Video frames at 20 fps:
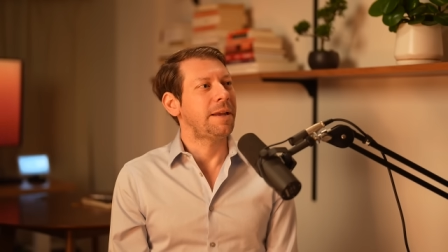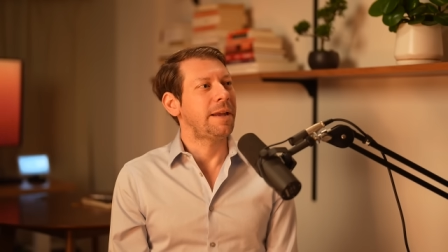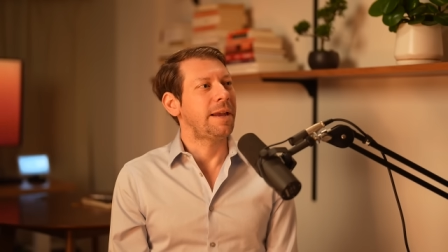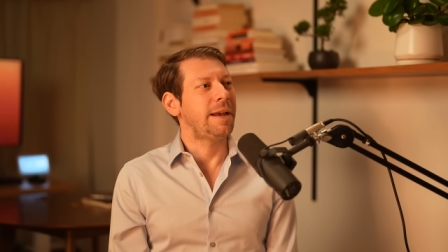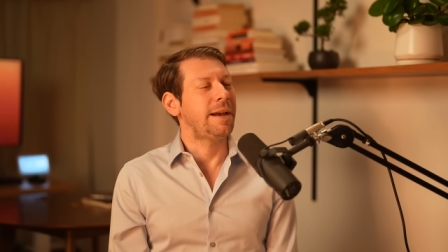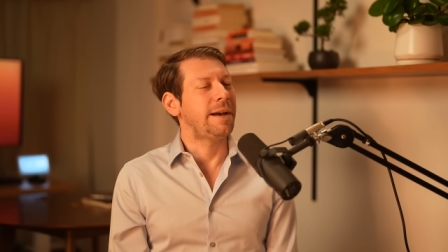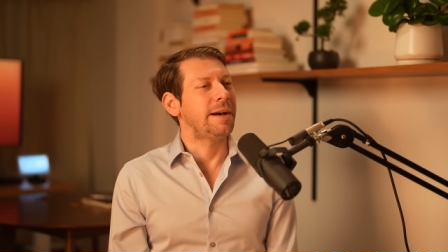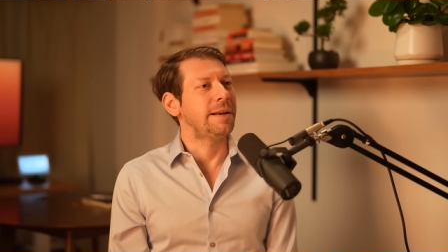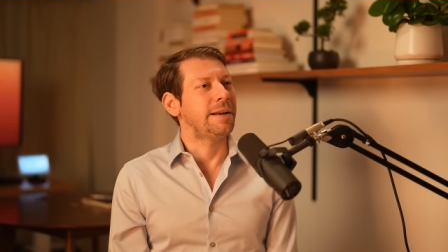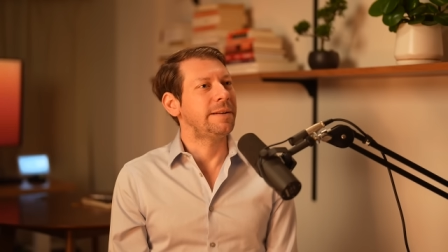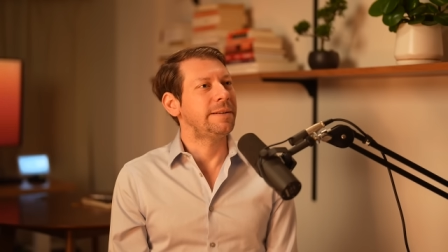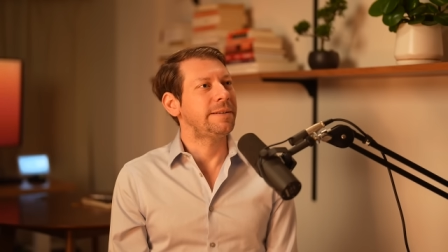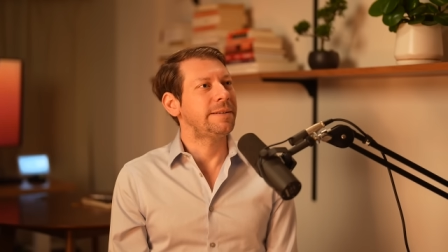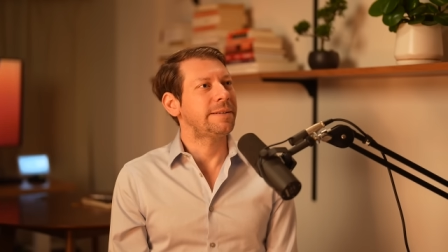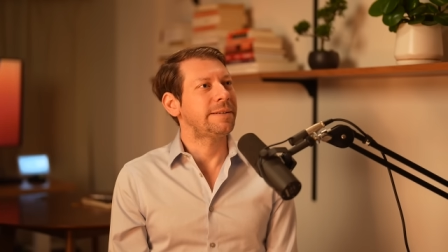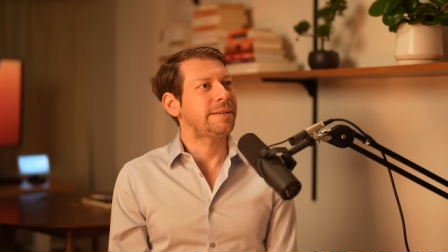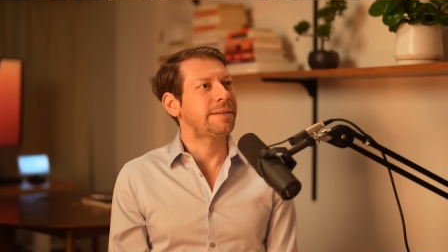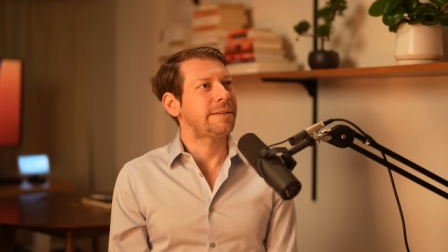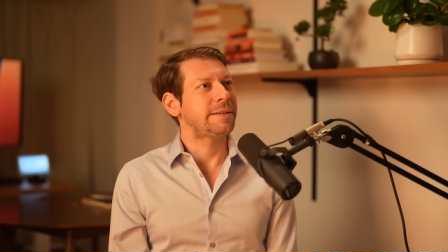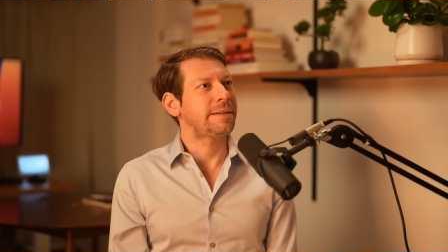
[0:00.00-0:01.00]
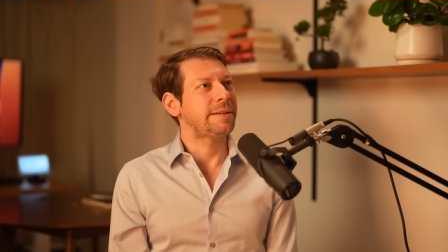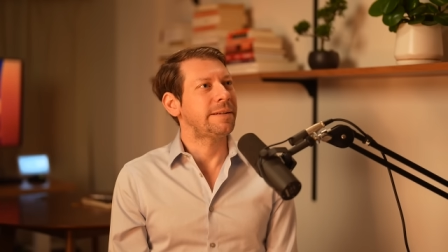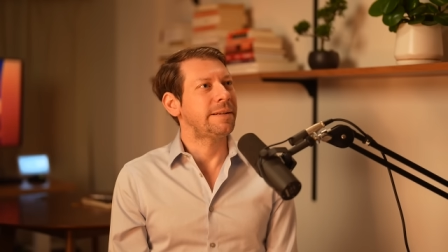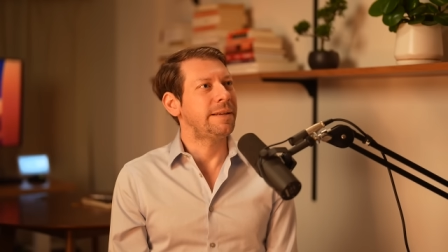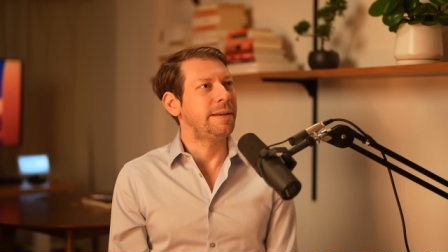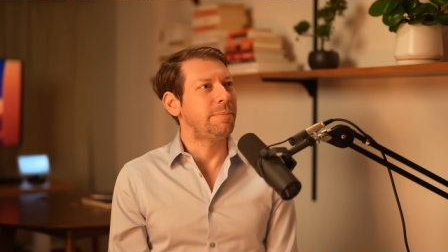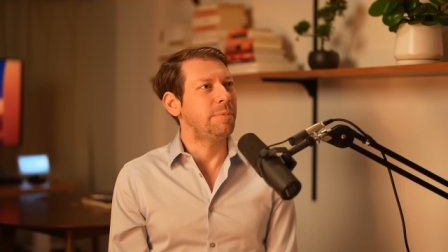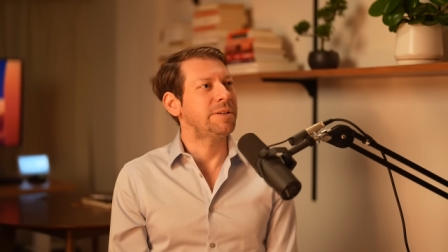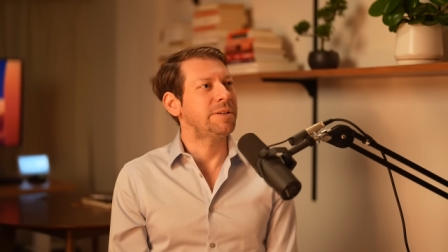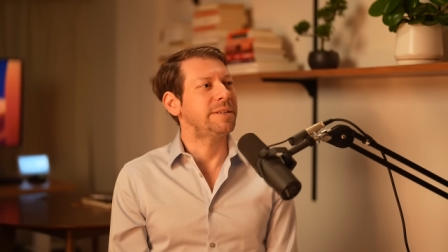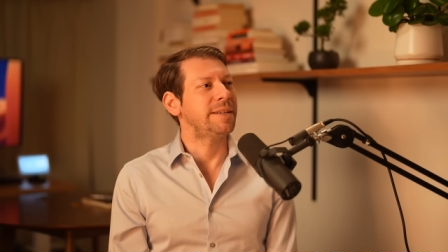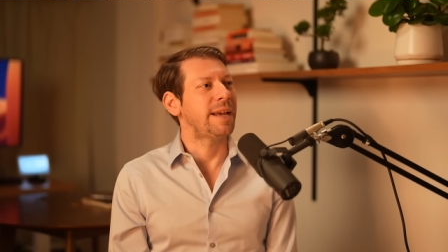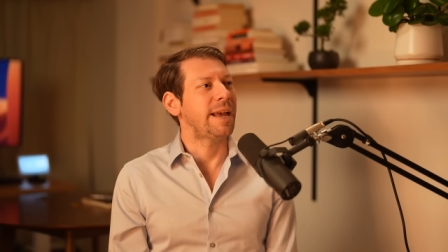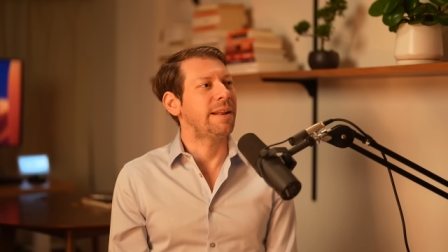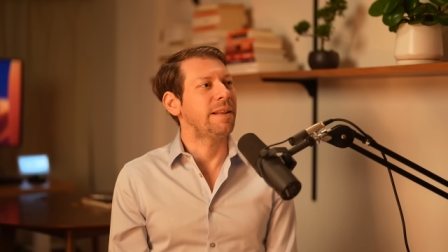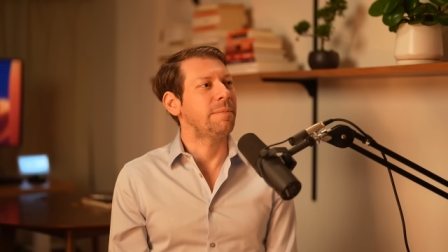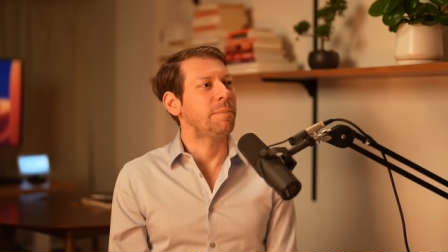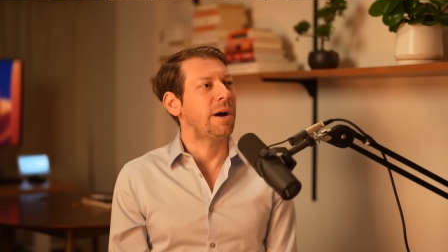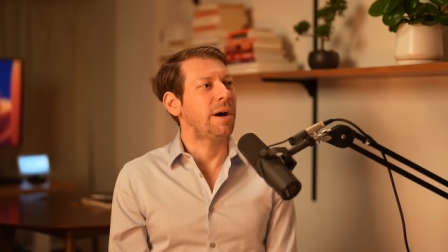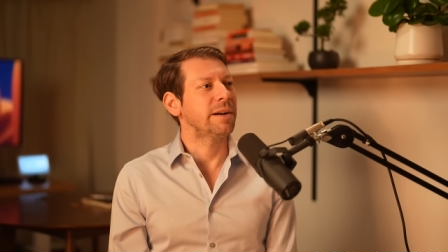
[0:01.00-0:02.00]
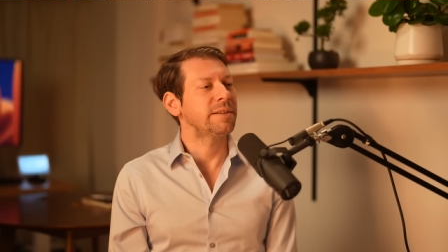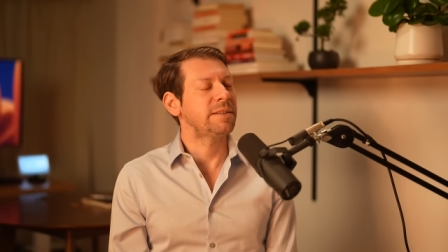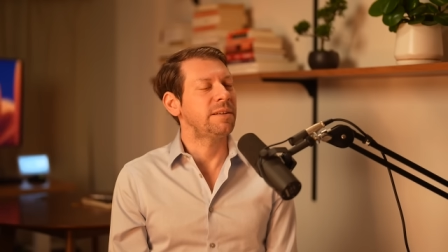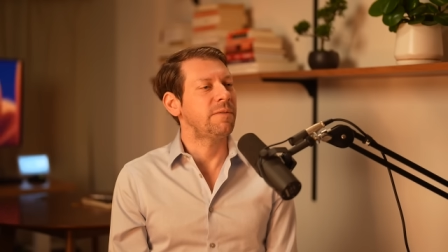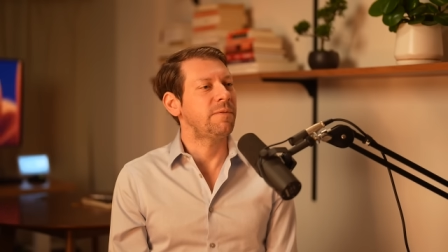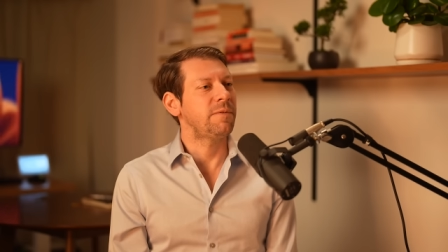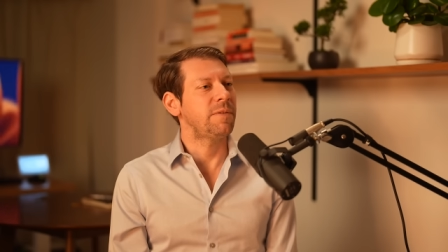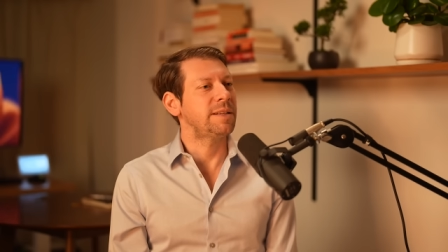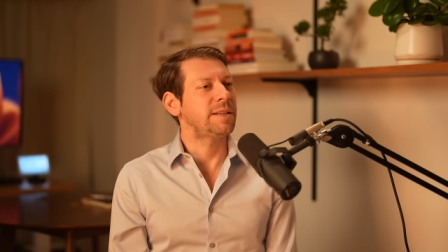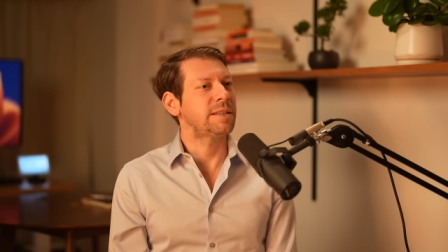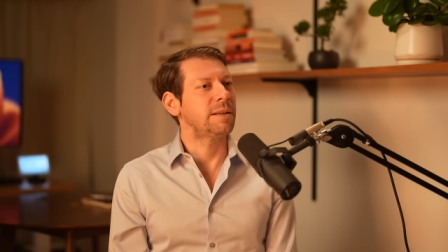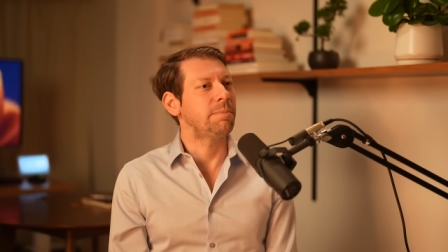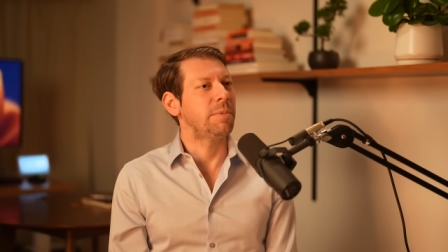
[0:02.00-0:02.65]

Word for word: And he puts his hand in the box, and it's the